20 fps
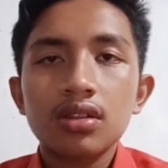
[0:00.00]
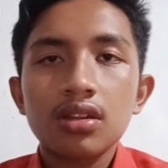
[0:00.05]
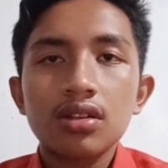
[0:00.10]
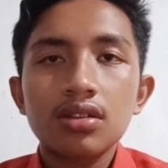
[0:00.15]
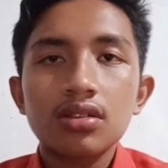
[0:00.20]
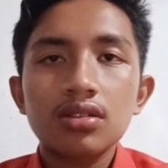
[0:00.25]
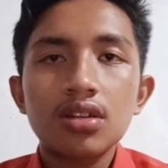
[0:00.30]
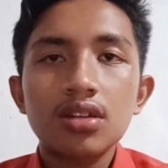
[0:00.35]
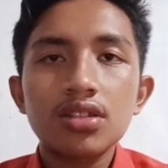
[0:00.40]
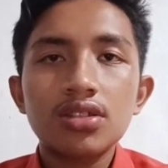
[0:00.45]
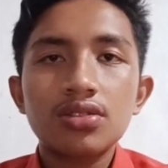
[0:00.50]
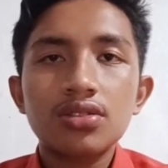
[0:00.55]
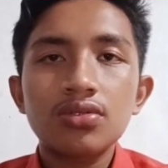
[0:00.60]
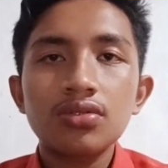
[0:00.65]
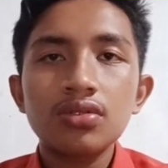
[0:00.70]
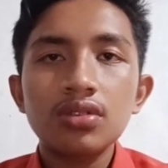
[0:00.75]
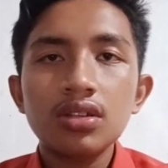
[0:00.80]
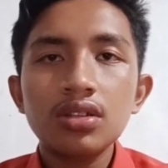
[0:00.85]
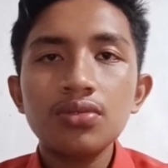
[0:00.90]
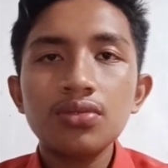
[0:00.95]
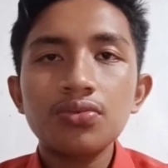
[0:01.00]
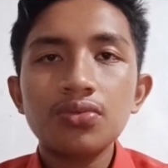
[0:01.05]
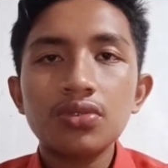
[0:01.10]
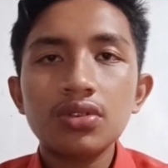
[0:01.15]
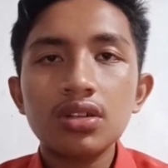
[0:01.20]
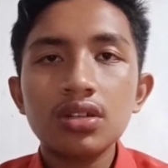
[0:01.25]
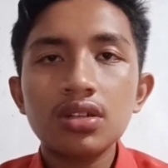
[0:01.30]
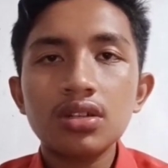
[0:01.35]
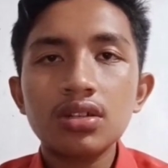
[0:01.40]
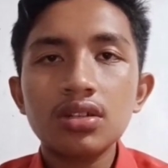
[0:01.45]
The students
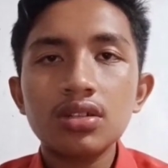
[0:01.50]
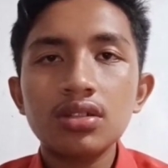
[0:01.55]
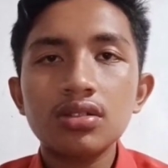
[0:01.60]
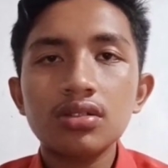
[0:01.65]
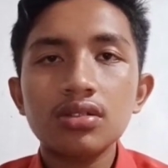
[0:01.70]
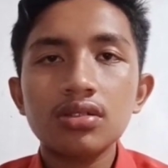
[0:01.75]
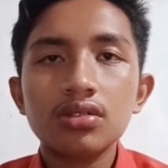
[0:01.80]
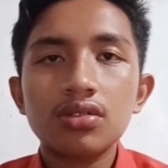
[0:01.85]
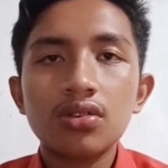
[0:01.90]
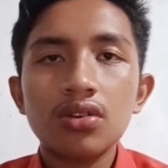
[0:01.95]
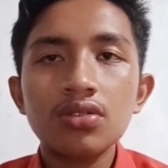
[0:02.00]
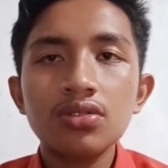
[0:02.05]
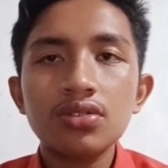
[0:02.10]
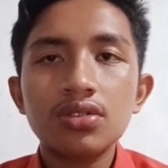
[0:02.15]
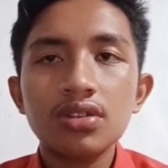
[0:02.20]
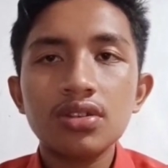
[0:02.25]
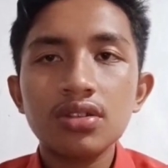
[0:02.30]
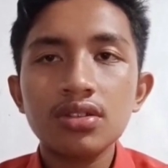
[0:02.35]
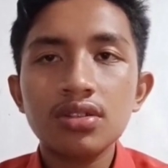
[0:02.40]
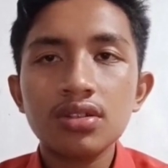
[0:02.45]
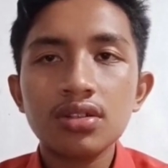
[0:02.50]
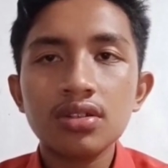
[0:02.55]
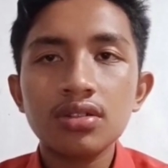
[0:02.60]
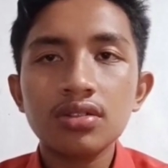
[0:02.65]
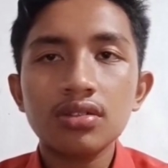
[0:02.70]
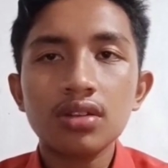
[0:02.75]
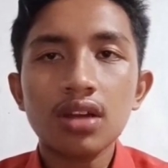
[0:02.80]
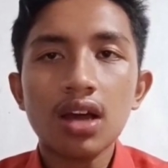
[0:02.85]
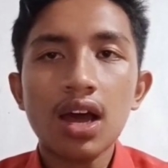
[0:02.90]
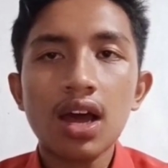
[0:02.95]
were considered
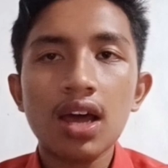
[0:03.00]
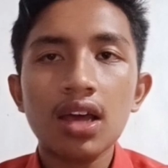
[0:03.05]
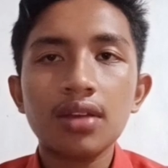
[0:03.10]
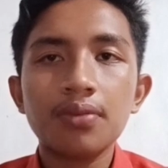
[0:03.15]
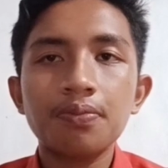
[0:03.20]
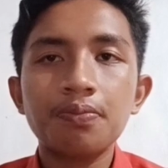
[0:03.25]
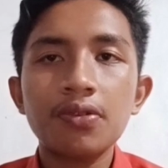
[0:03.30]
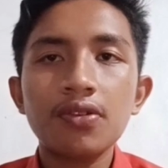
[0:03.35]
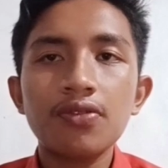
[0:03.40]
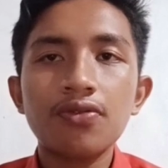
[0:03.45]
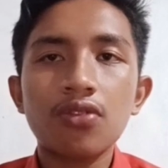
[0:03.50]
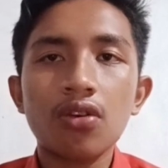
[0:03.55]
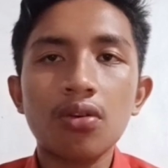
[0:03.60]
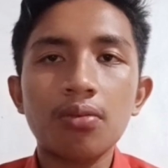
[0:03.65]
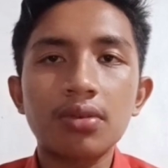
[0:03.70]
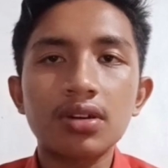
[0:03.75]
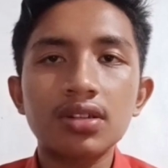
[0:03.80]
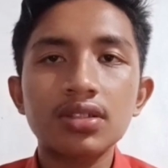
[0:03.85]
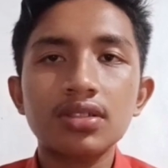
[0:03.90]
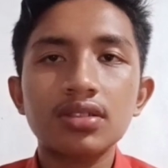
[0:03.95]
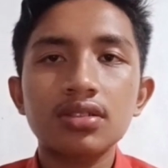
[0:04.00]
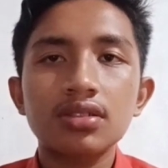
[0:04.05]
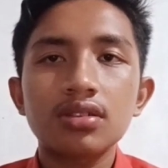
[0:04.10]
high performers